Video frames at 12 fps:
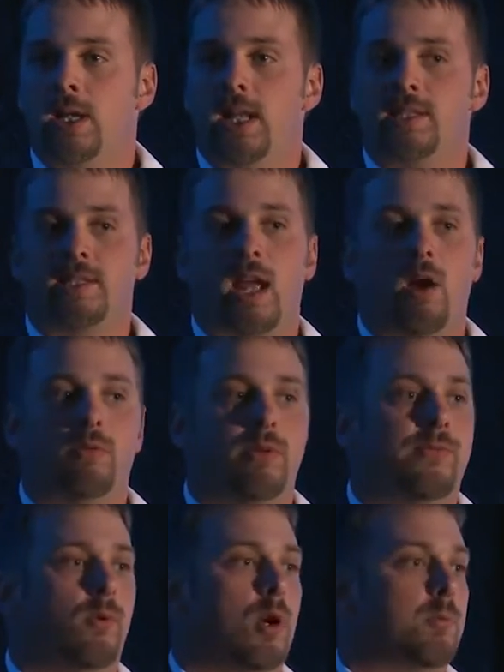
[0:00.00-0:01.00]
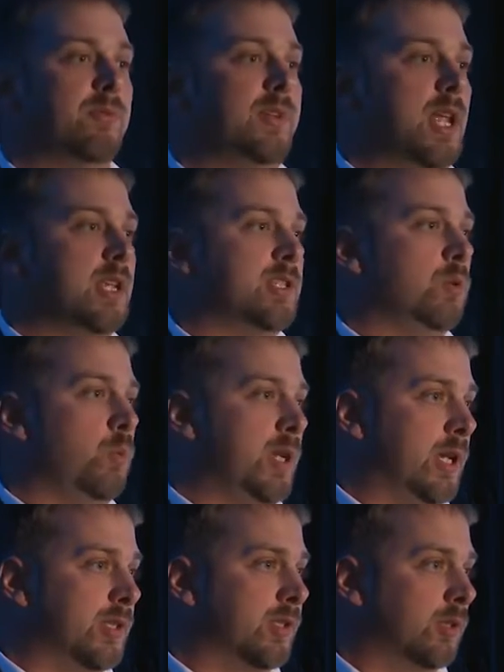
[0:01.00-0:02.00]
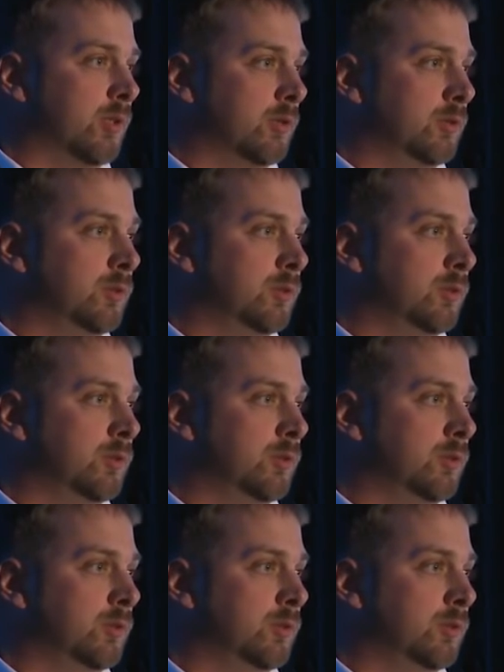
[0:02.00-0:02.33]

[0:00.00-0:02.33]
It's now in the form of days and weeks.